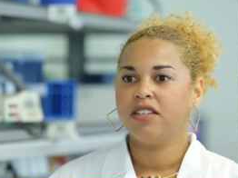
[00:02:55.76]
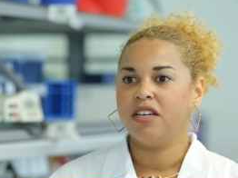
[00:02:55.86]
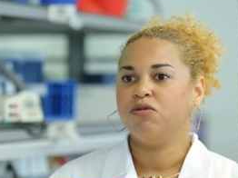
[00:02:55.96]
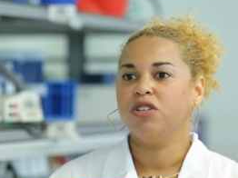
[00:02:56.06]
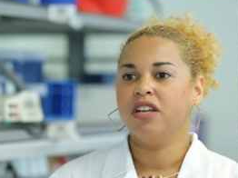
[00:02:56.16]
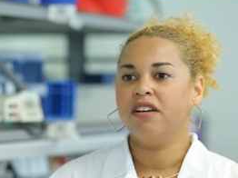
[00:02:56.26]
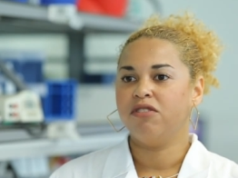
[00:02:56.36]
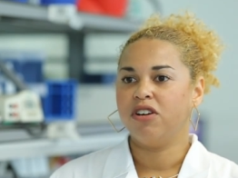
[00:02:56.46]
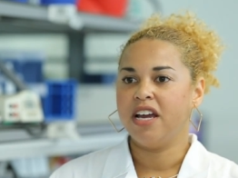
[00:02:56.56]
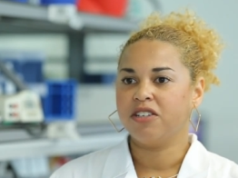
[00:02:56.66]
they would
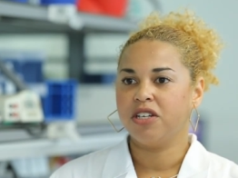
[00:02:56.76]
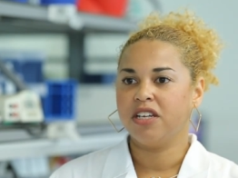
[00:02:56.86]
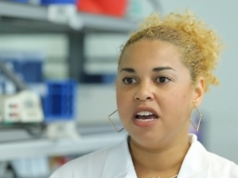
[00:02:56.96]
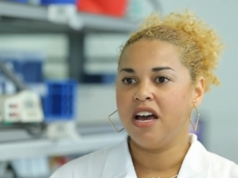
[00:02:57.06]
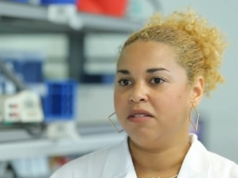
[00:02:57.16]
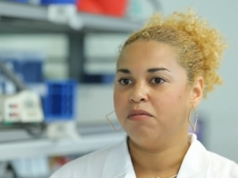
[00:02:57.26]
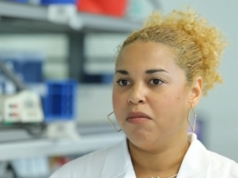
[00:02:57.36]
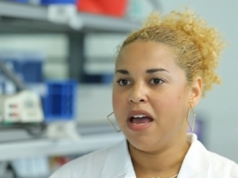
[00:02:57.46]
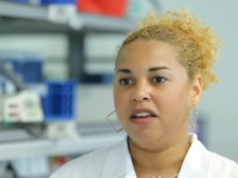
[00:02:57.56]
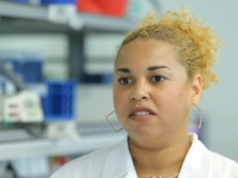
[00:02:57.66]
never actually have
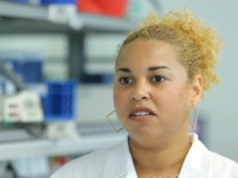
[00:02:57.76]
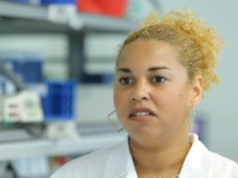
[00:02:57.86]
met.